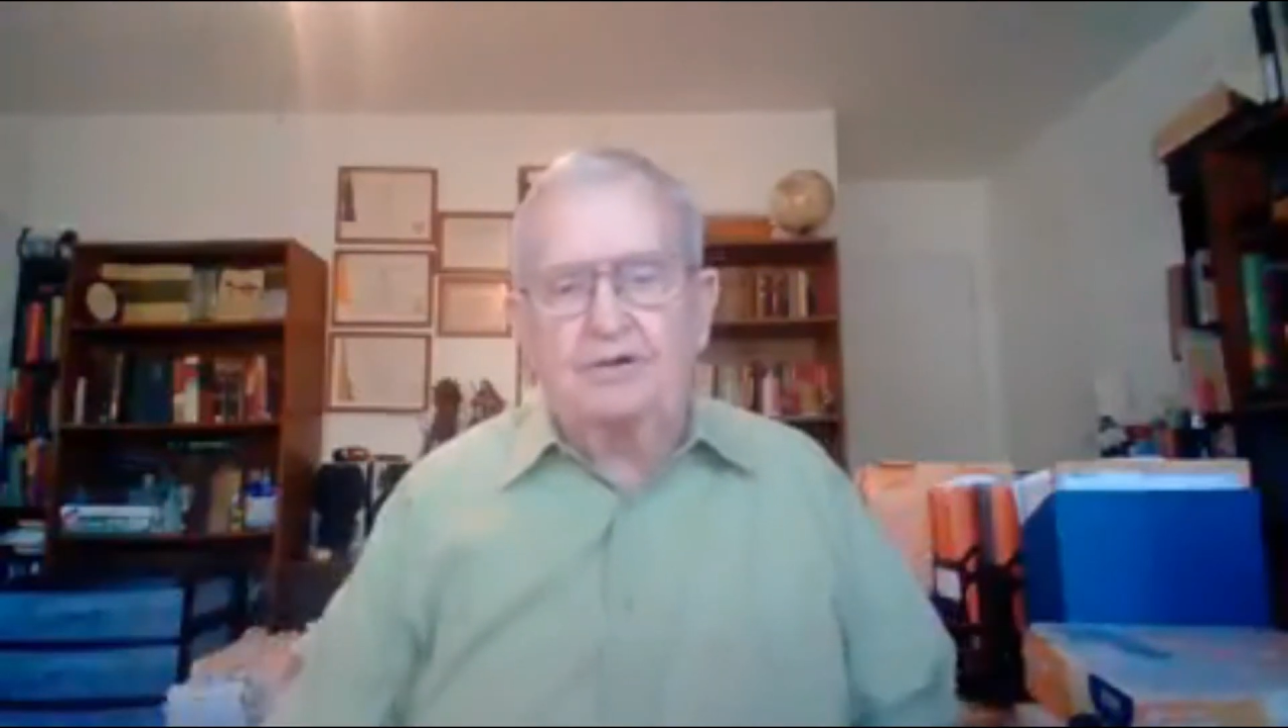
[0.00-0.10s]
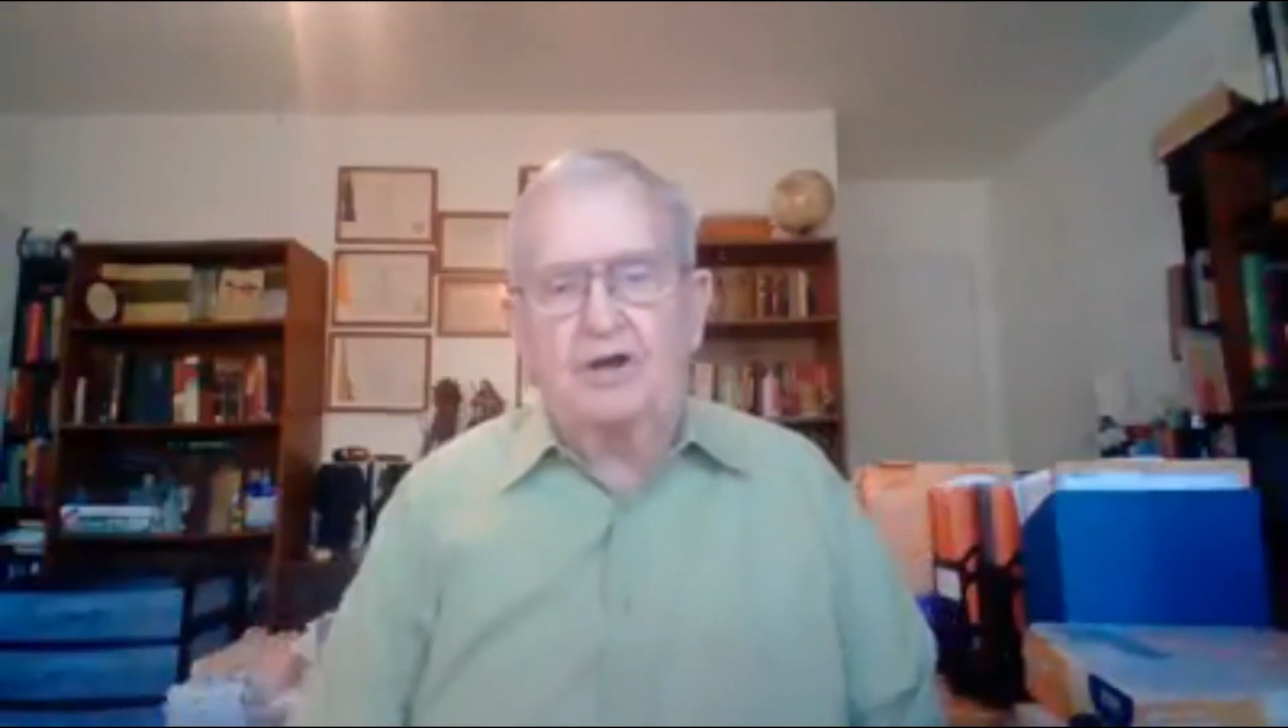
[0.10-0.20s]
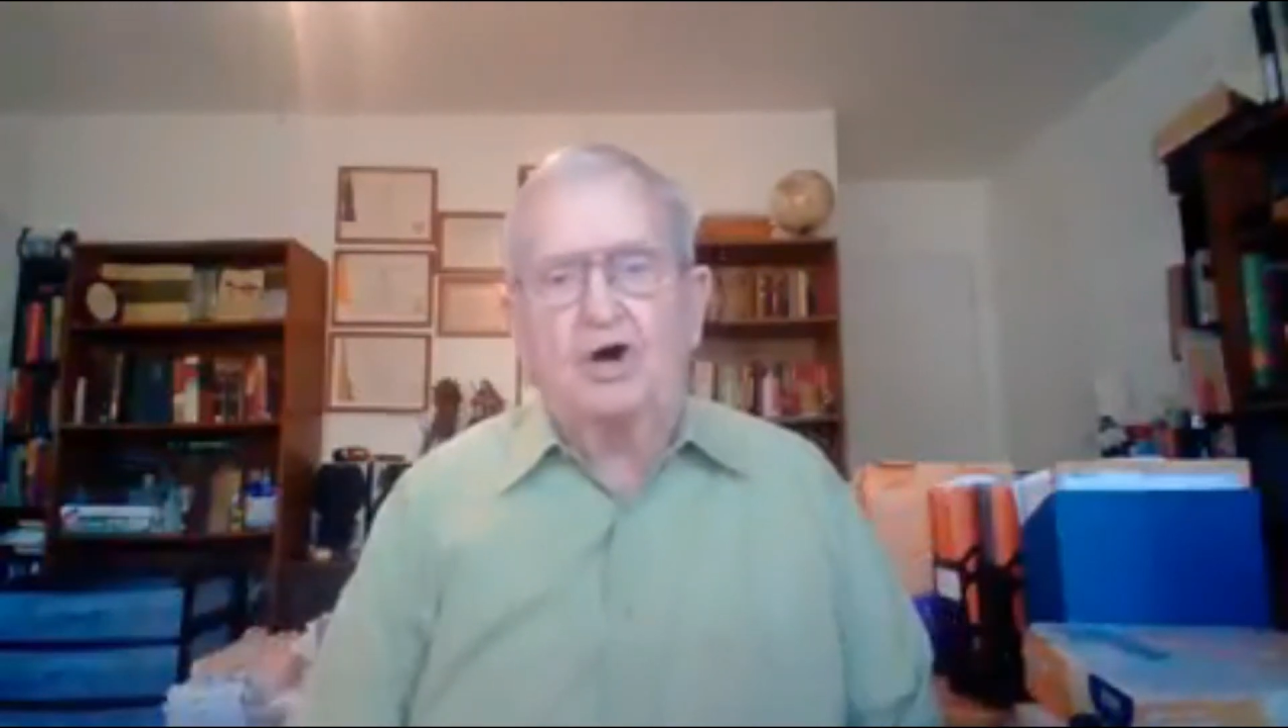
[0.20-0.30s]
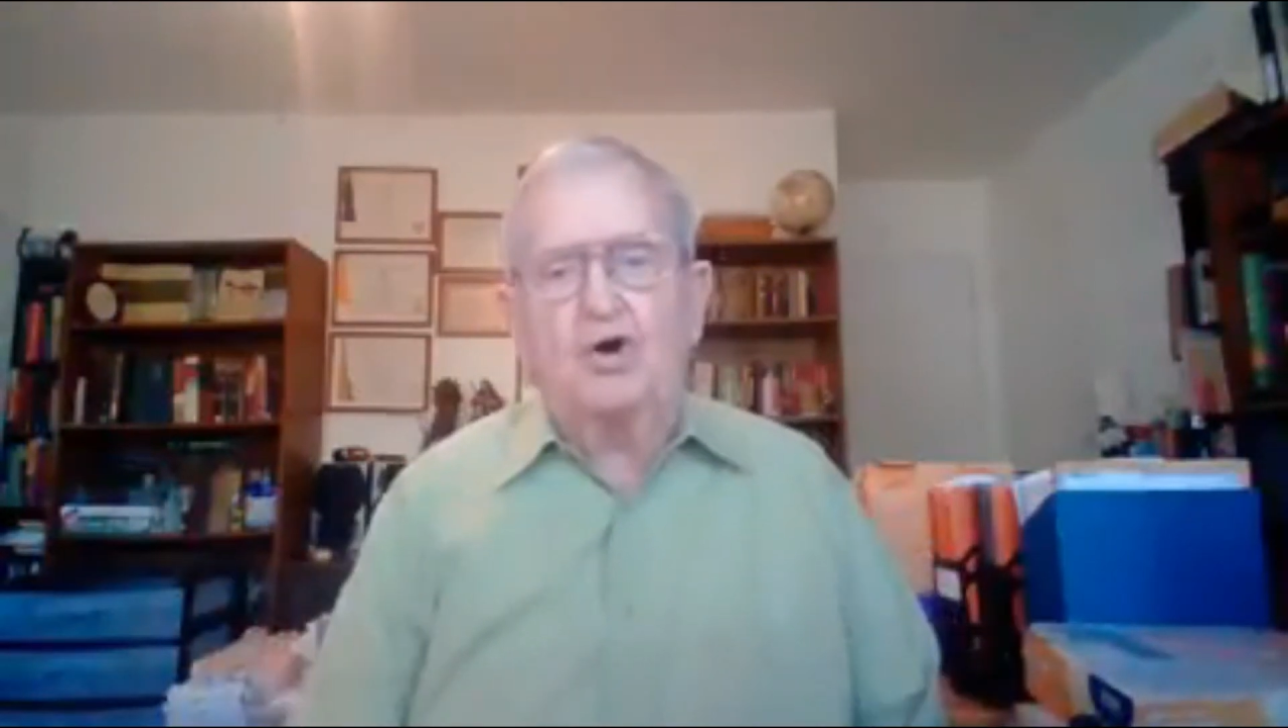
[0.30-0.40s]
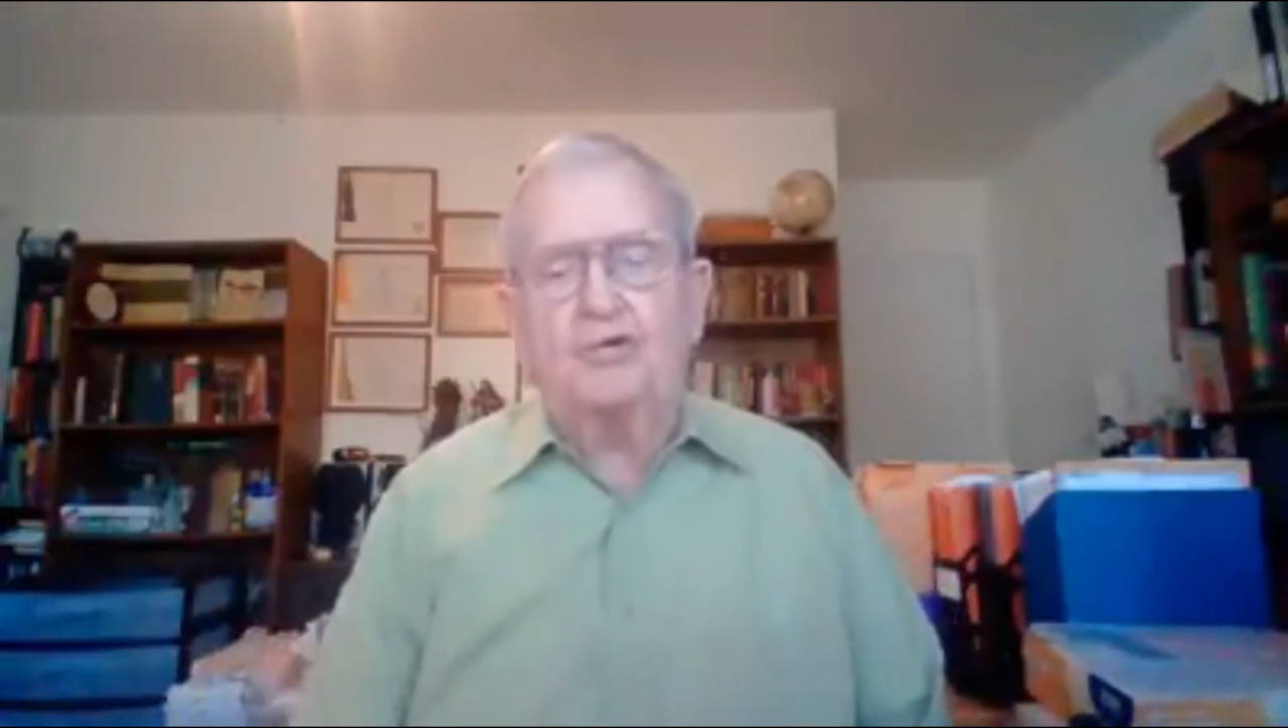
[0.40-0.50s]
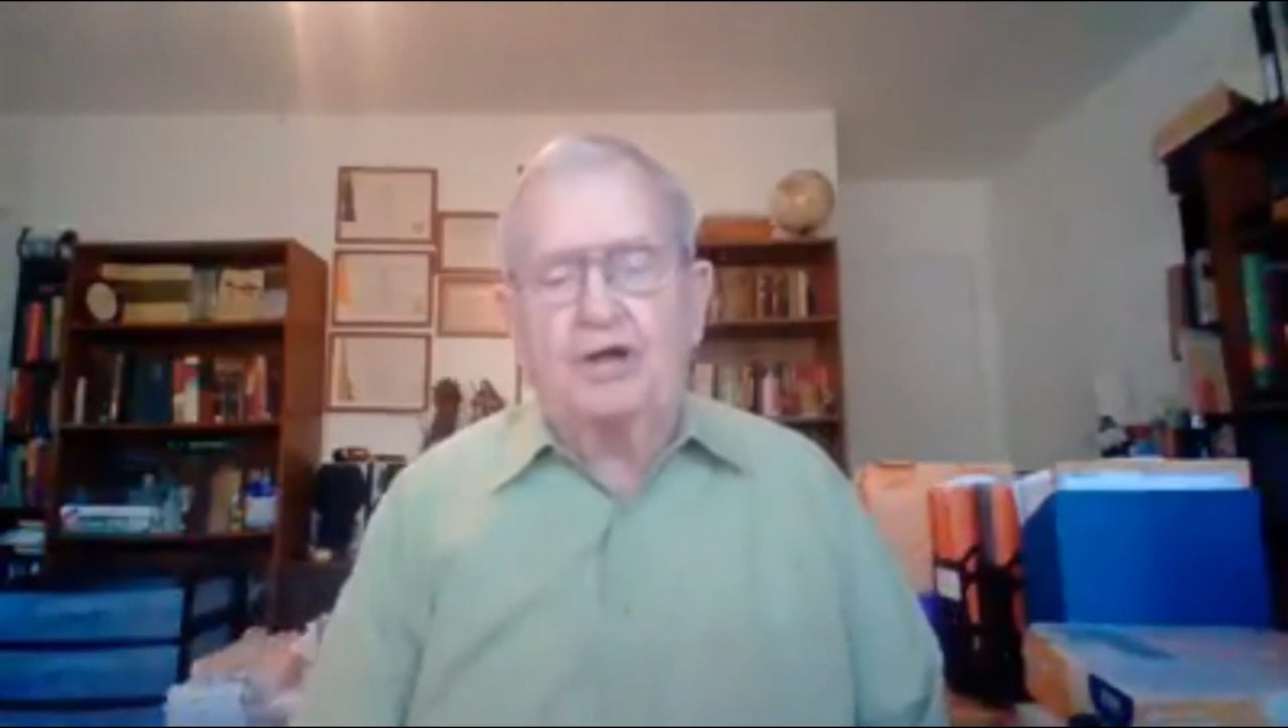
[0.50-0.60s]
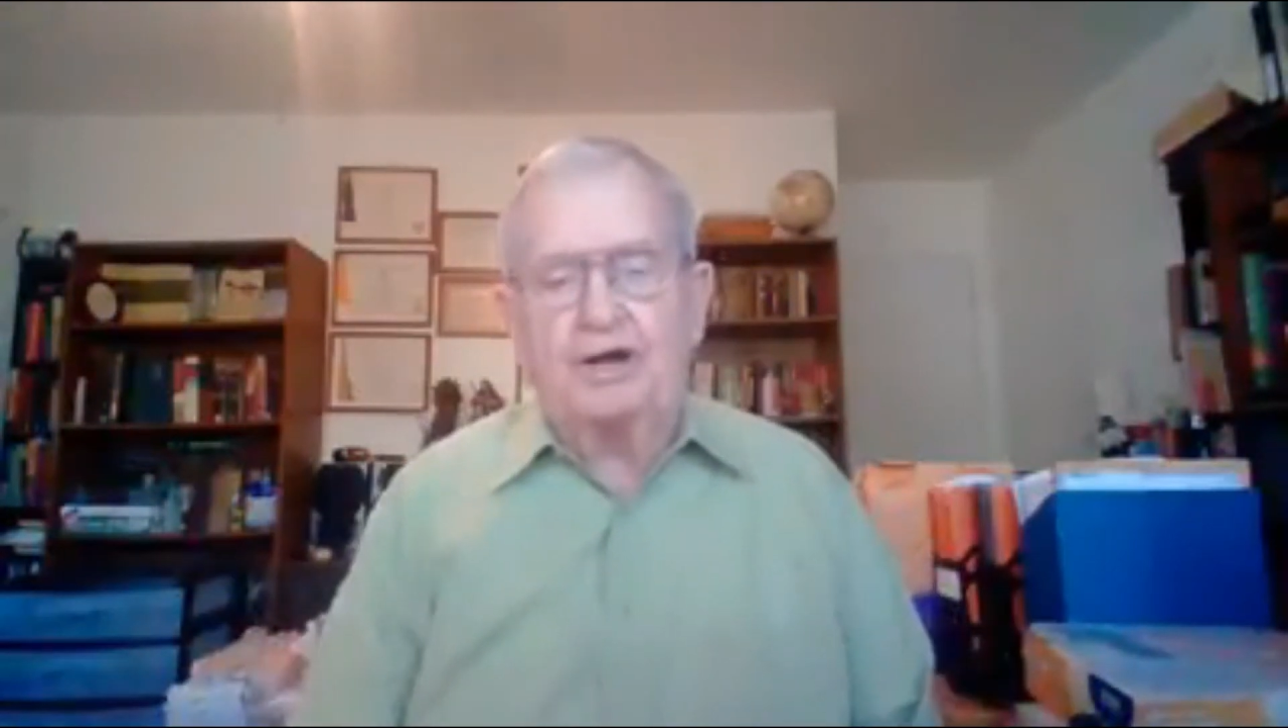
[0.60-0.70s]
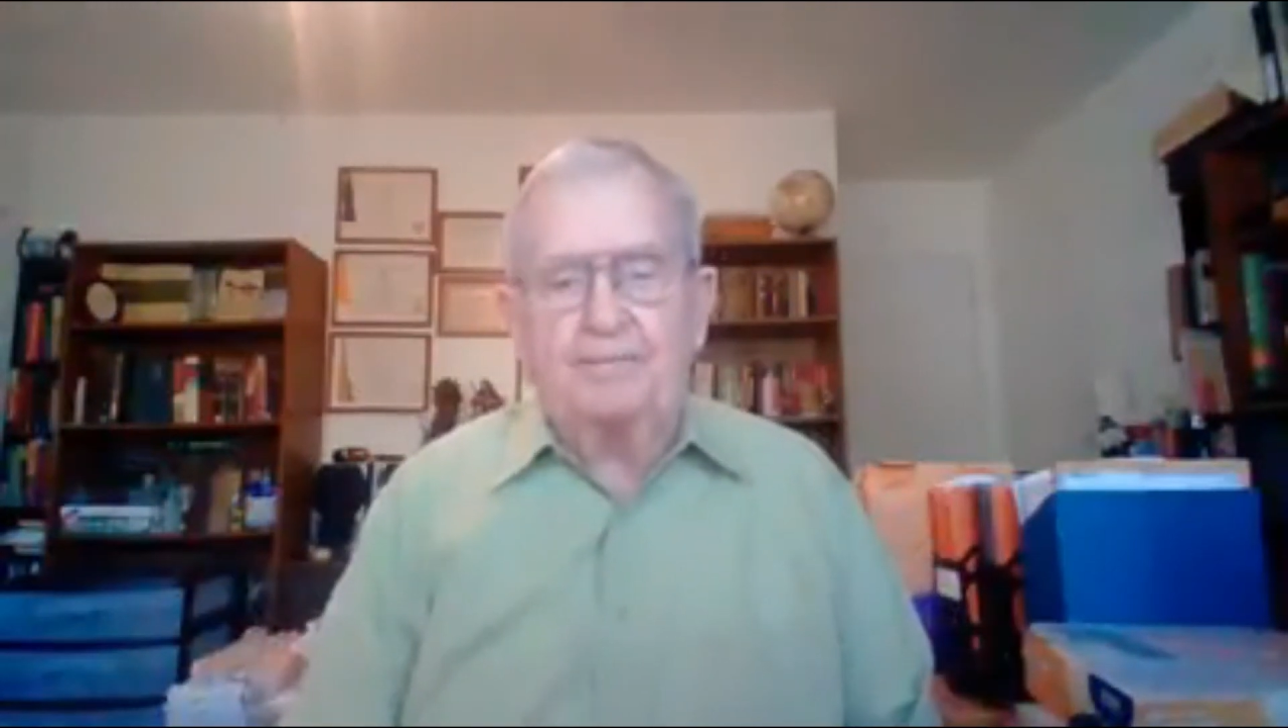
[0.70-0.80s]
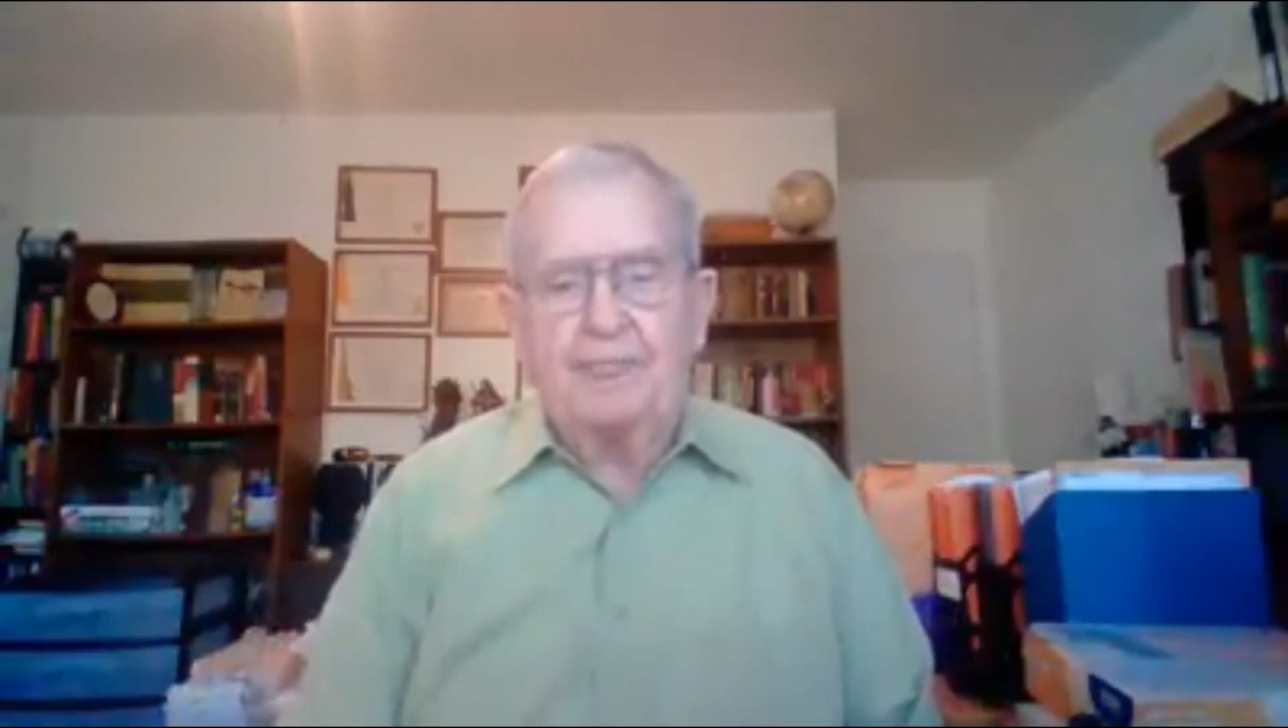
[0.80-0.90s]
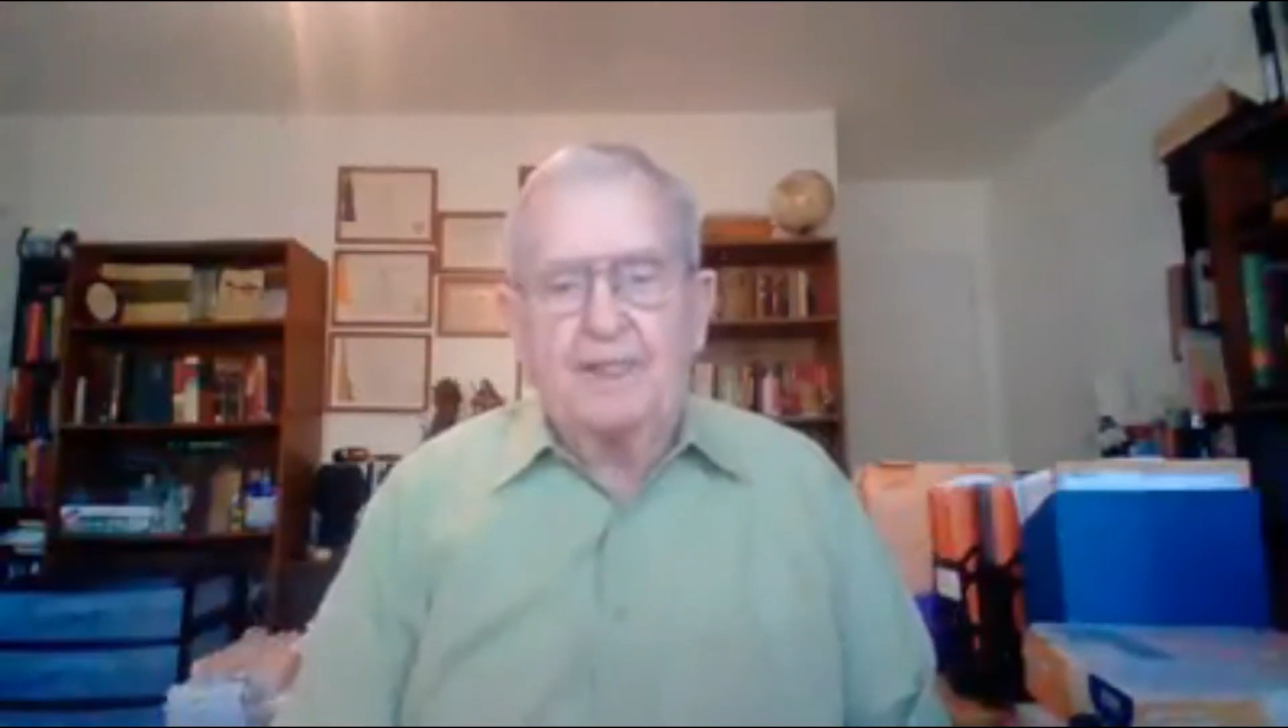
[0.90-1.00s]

known that